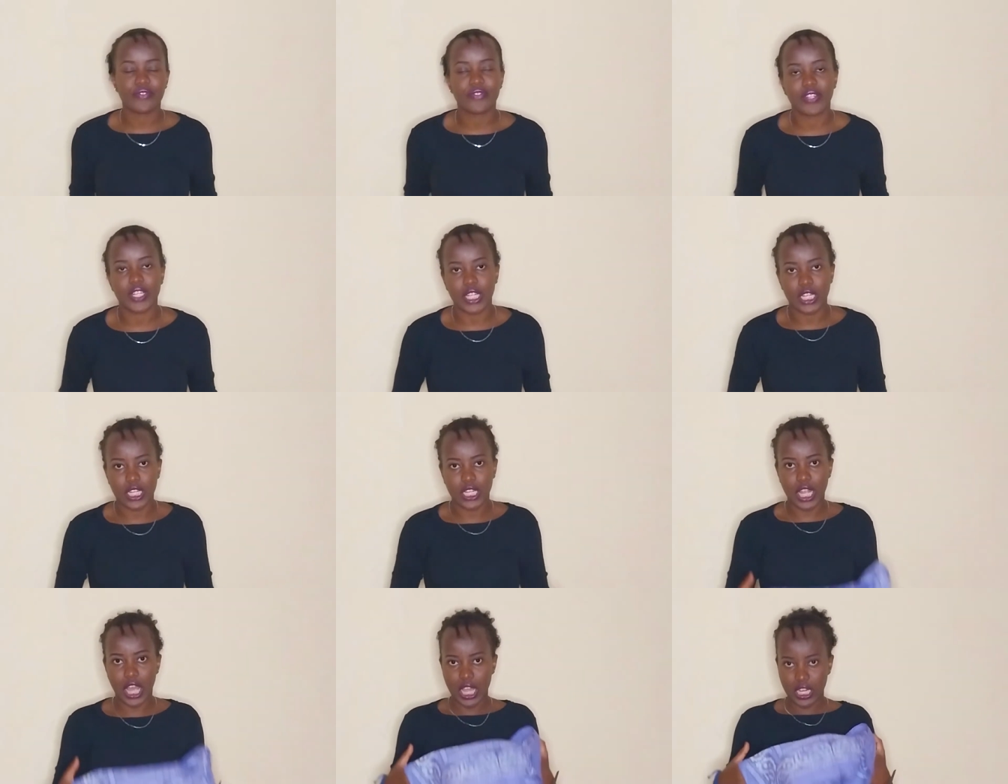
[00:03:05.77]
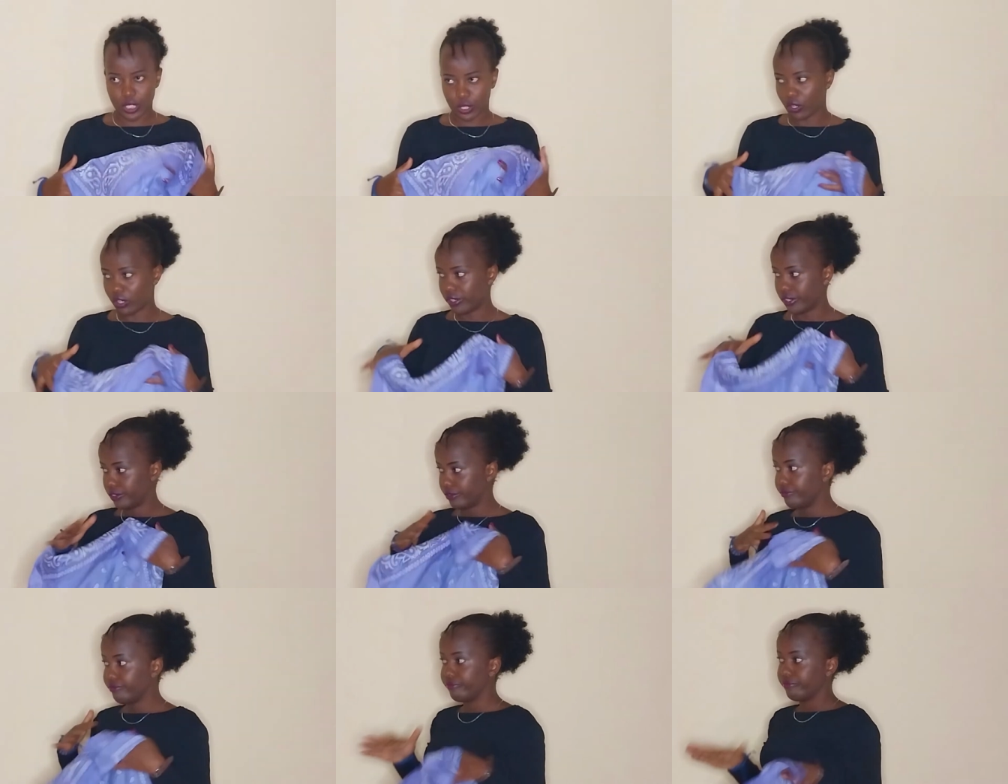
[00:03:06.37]
flat
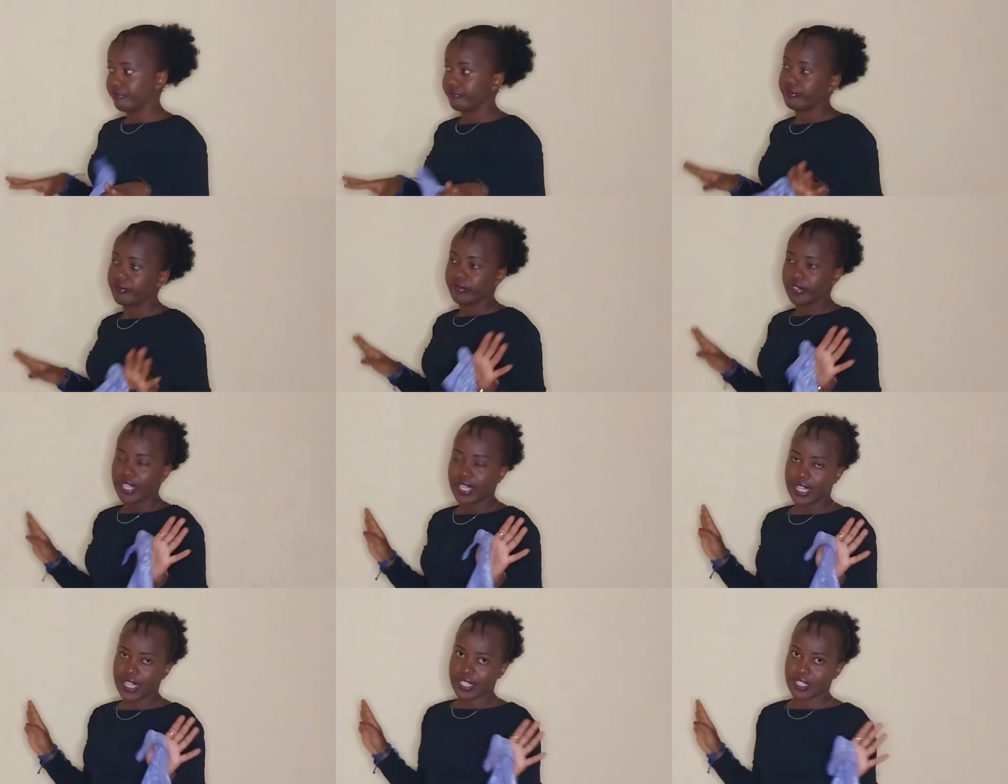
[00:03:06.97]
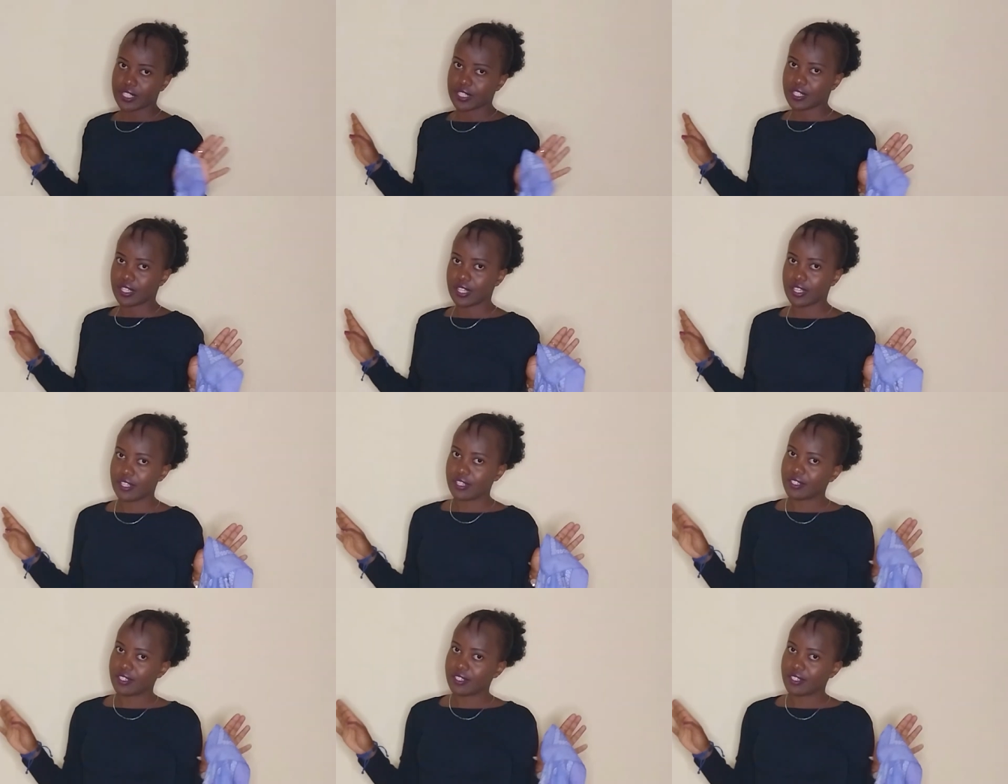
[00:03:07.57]
or let's